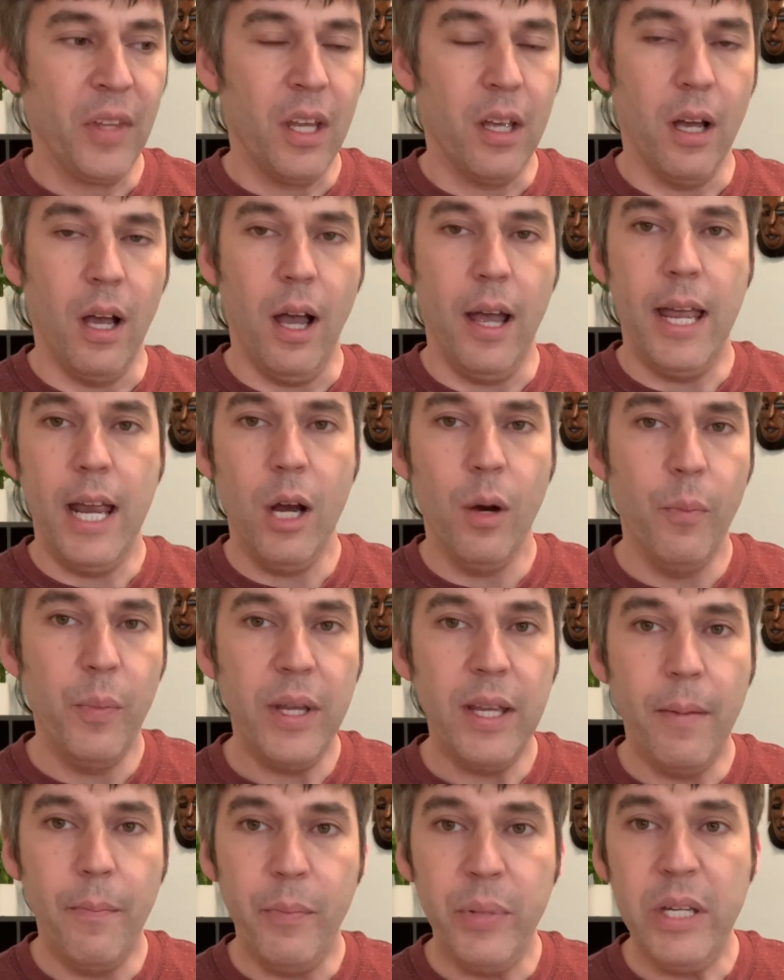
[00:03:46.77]
uh,
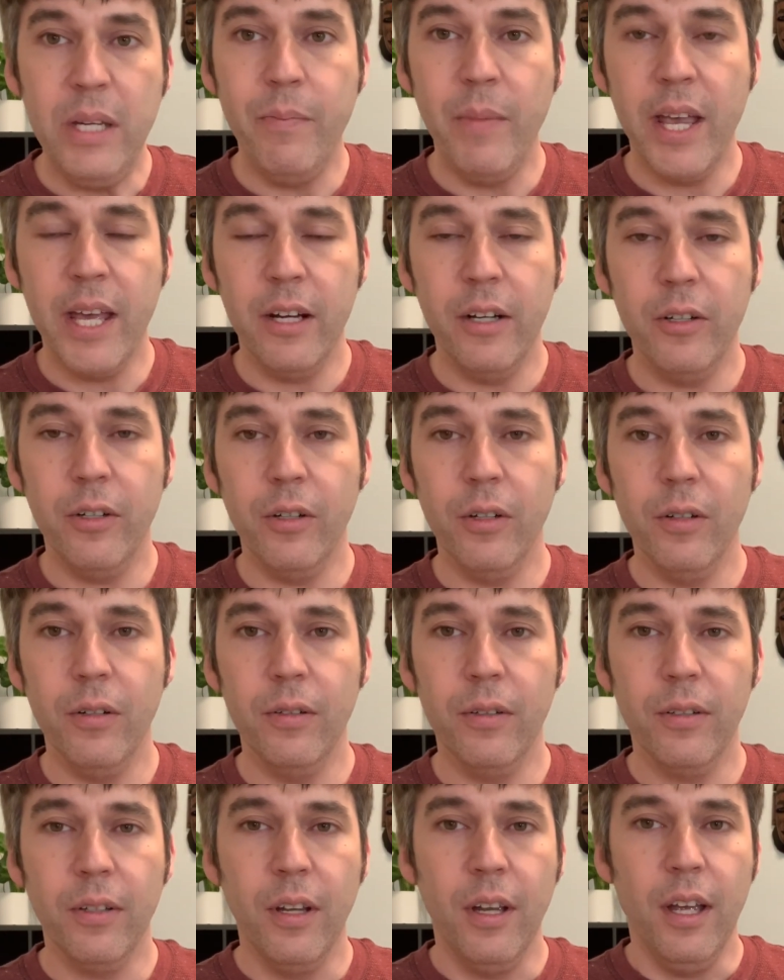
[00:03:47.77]
Airbnb
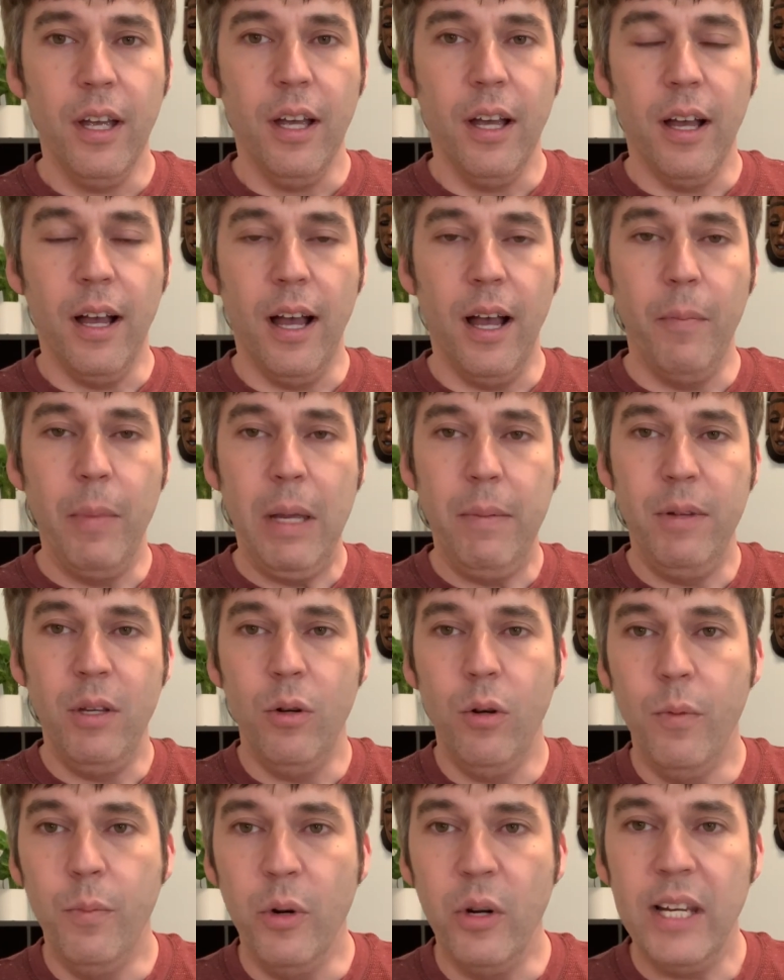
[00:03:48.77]
managers, uh, maybe
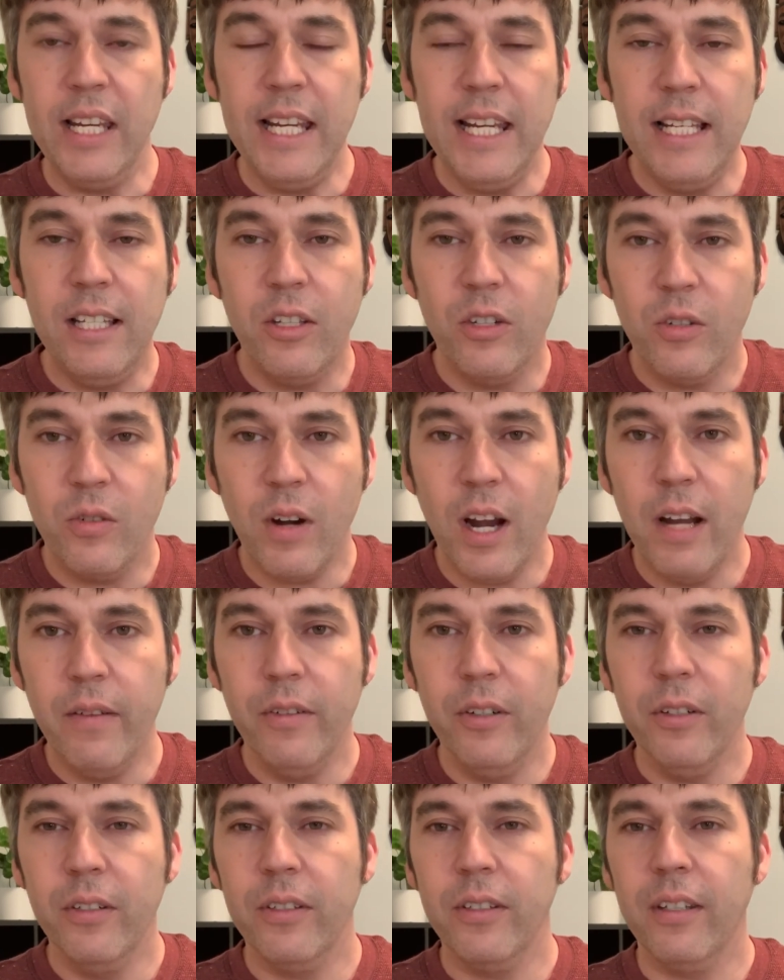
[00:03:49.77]
Uber Eats
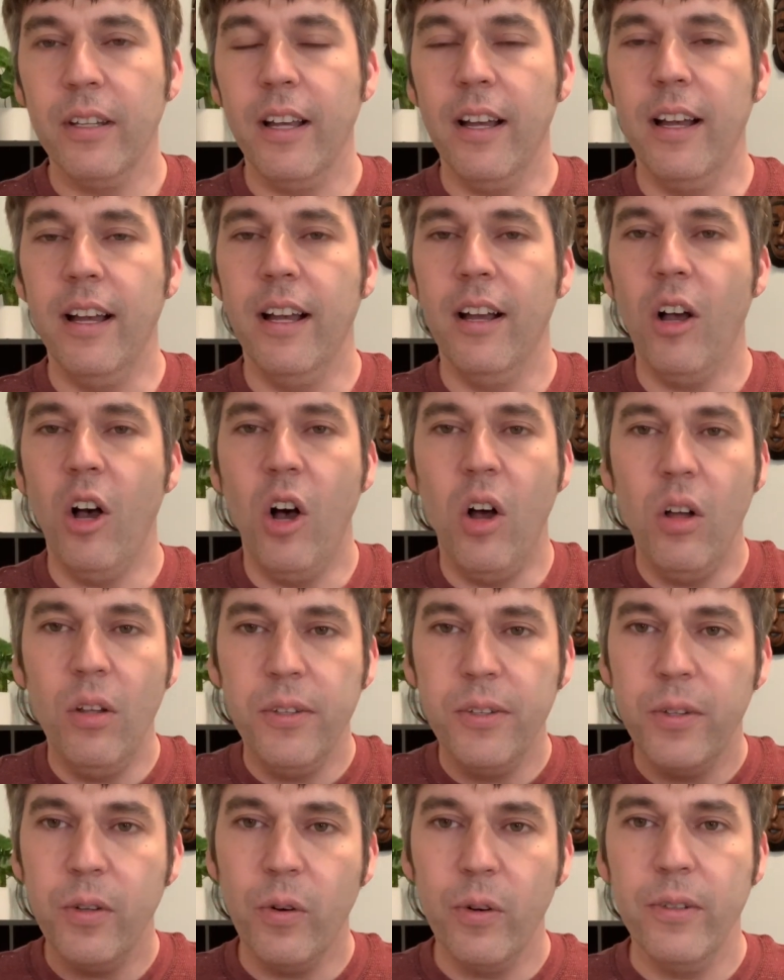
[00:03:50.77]
drivers, uh, all
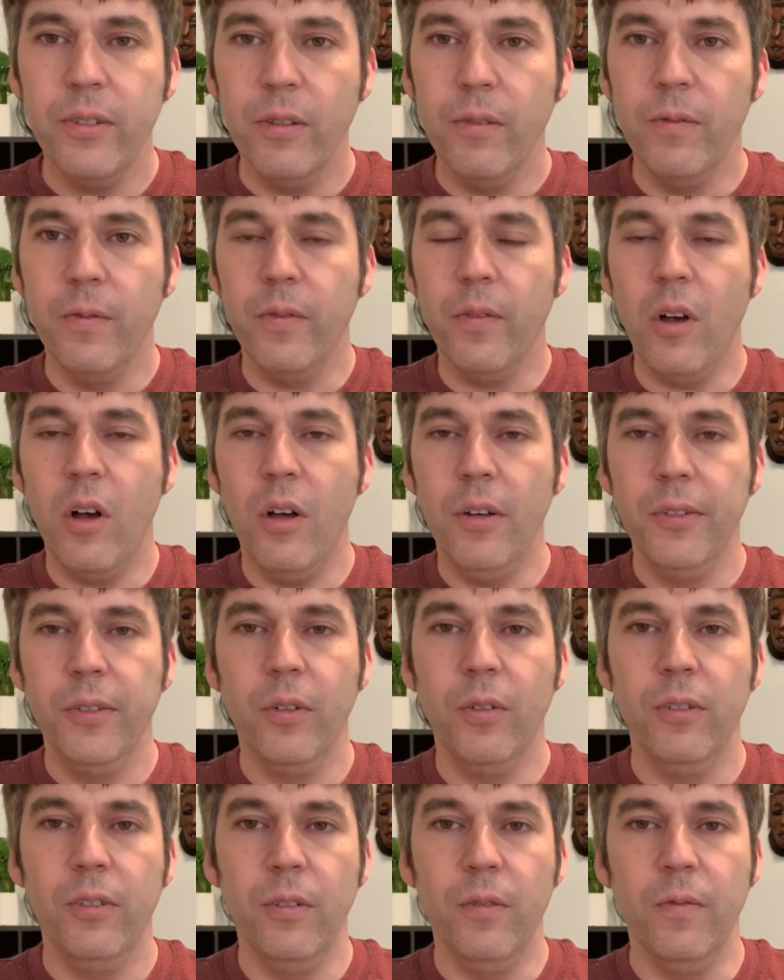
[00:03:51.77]
sorts of all
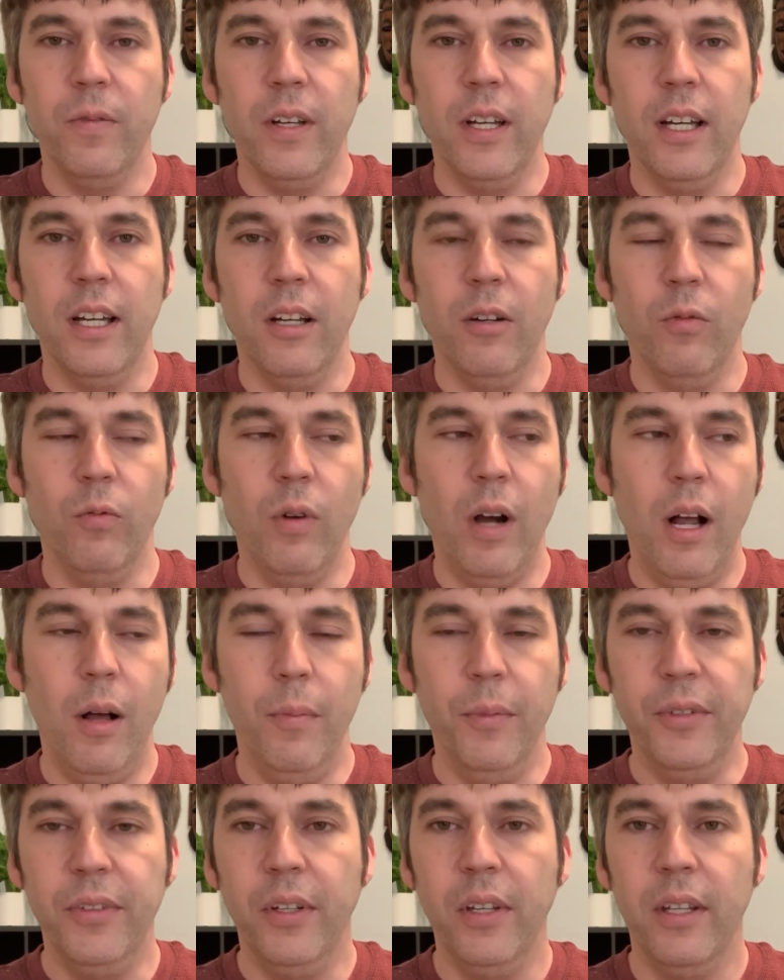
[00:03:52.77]
sorts of uh,
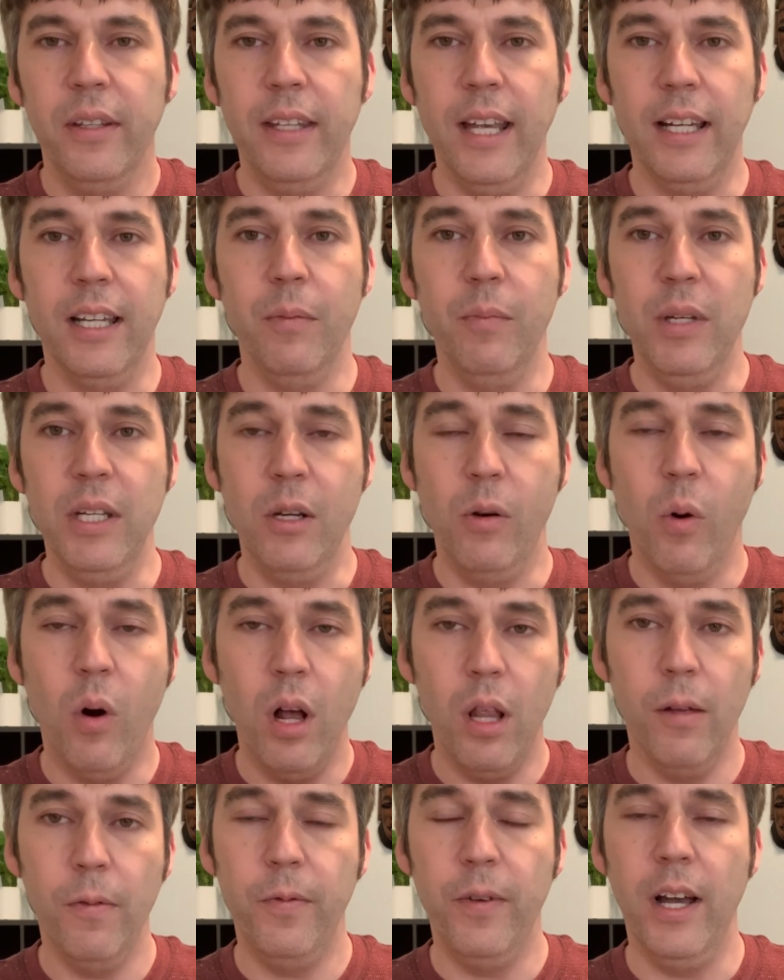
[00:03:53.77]
realms that could be
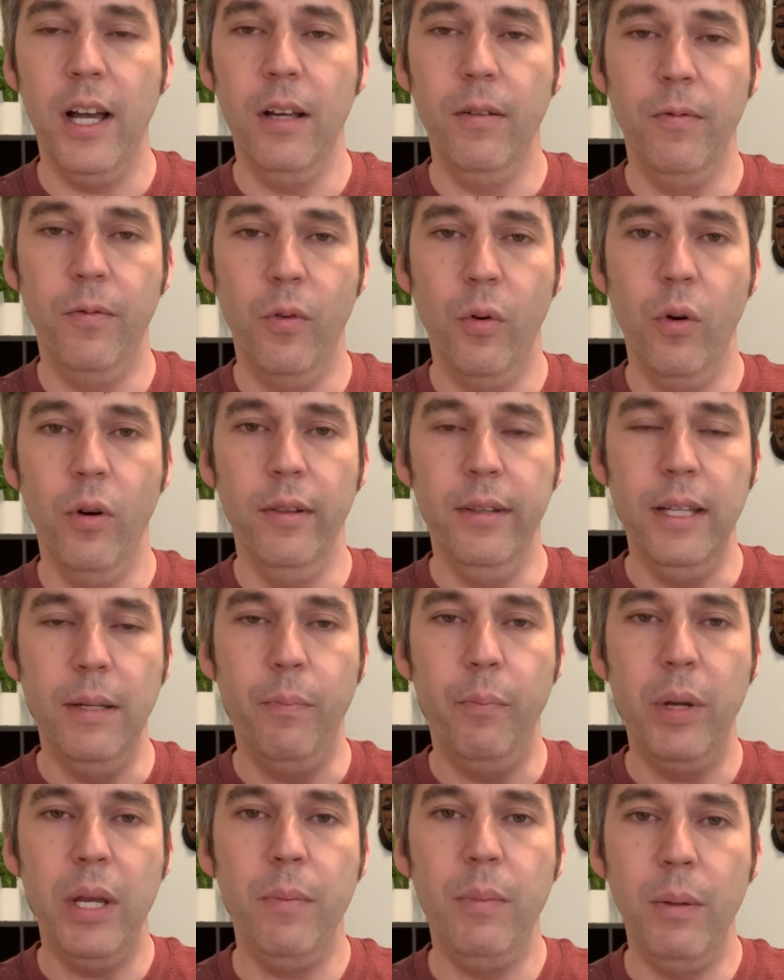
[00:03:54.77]
qualified for the
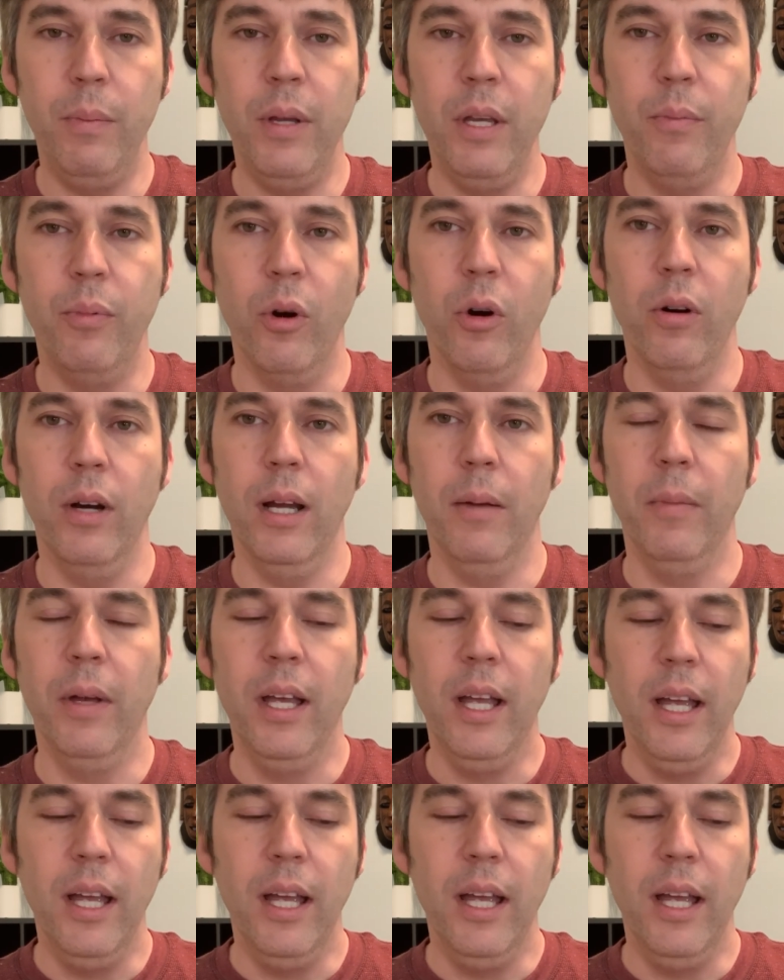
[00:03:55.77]
P P P program.